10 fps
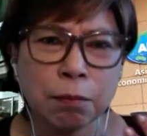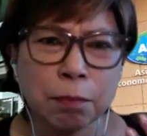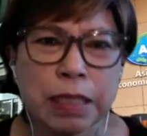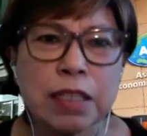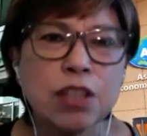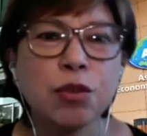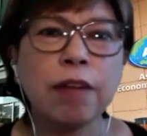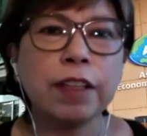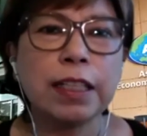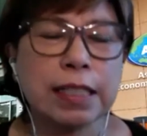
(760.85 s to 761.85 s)
business
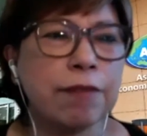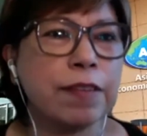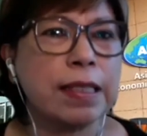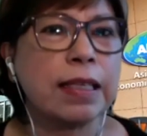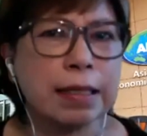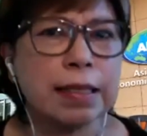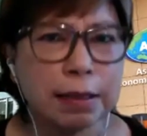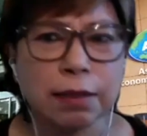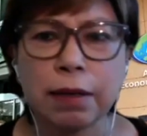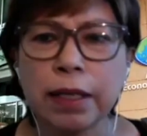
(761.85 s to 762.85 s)
travelers are
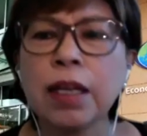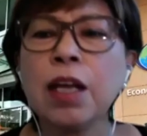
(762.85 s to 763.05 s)
facilitated, right?